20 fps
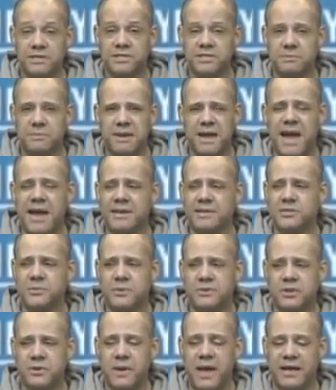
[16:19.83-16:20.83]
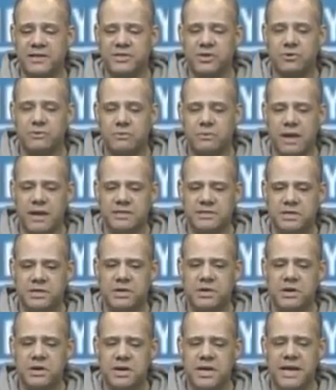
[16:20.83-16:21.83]
to be honest with you, as
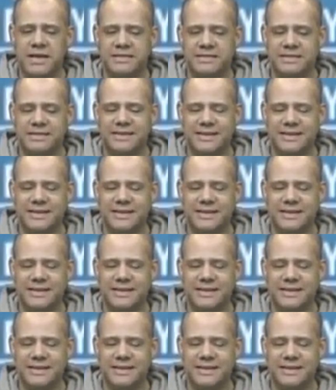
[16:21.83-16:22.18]
good as